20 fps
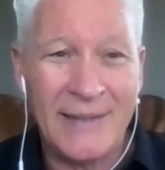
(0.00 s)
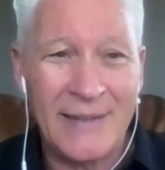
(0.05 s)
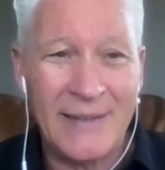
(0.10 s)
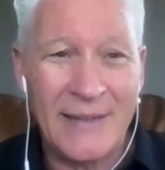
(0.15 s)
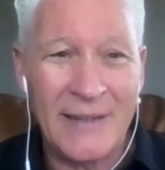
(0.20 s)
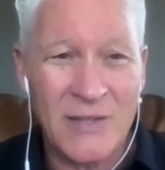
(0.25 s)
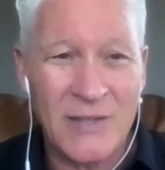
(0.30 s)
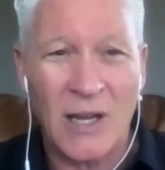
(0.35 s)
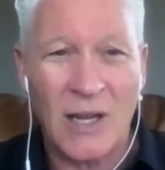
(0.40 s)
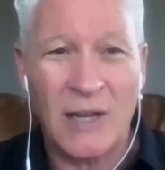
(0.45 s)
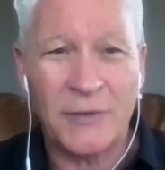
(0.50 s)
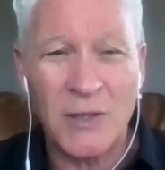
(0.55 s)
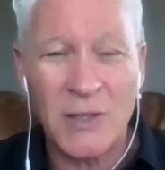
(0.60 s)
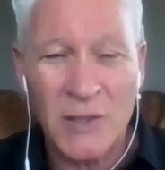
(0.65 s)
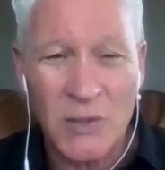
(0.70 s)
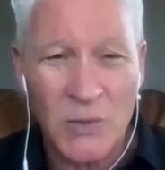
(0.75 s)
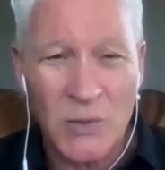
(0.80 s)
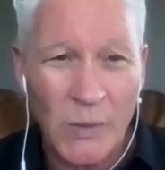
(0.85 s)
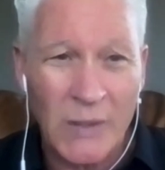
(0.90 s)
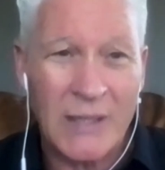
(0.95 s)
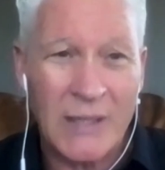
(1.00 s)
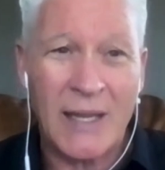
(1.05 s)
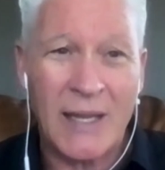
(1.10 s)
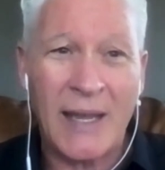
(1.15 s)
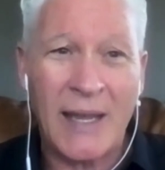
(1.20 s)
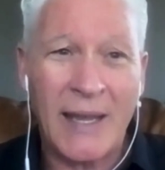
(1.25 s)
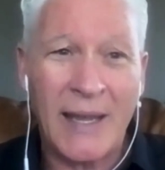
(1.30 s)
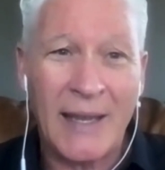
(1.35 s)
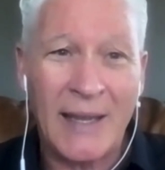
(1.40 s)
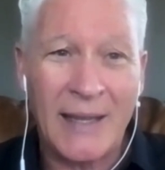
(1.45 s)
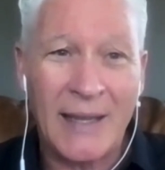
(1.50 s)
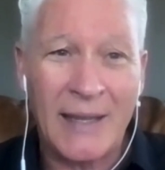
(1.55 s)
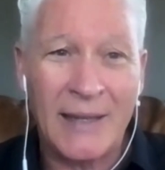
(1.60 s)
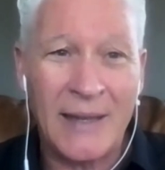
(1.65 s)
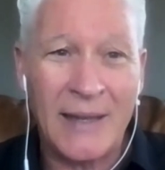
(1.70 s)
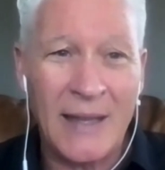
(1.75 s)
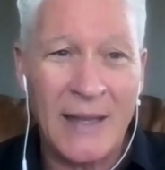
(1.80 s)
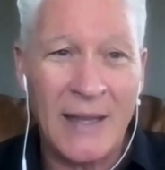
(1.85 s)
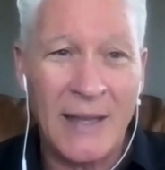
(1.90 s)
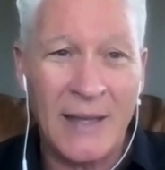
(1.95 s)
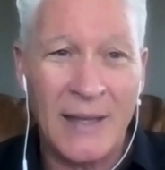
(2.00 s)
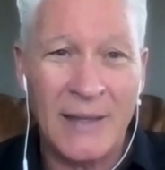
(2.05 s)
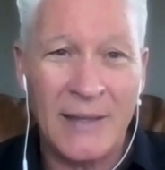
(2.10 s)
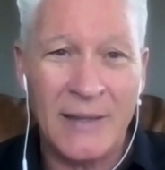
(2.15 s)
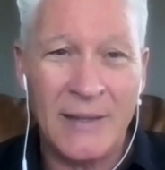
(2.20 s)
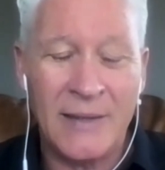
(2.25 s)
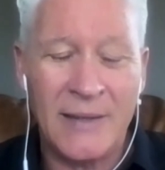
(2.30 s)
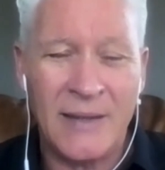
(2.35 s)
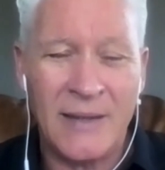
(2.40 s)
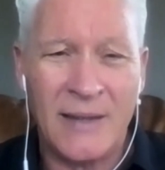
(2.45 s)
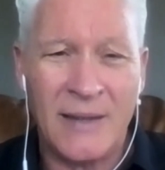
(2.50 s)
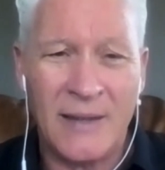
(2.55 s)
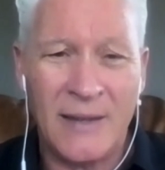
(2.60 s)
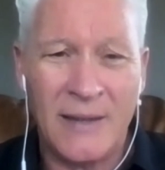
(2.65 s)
as often as we can, and